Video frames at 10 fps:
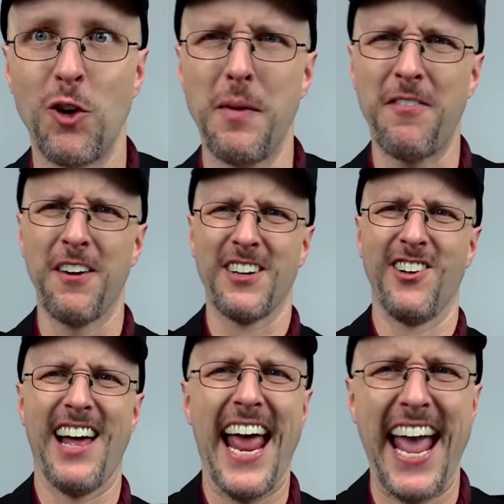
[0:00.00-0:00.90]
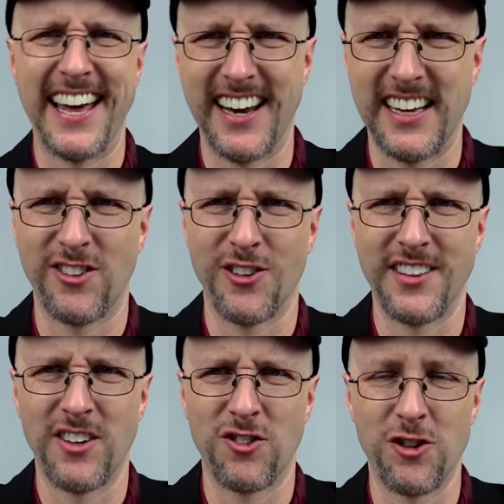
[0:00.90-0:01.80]
Two of my favorite little add-ons are
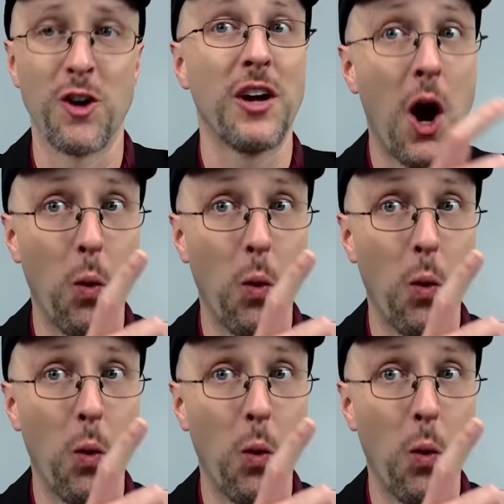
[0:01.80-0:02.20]
in this joke.